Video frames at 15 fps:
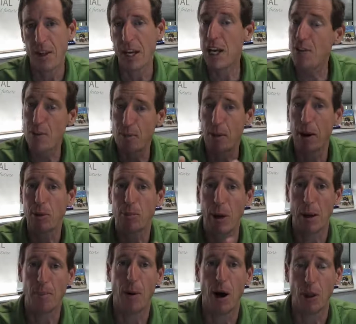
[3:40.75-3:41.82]
even month
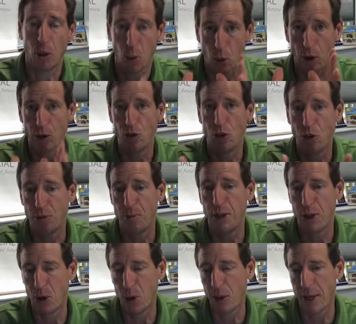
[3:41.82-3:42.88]
by month once you've
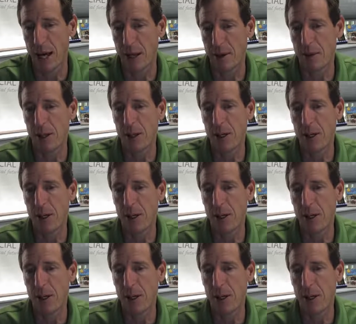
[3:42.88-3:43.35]
been doing that.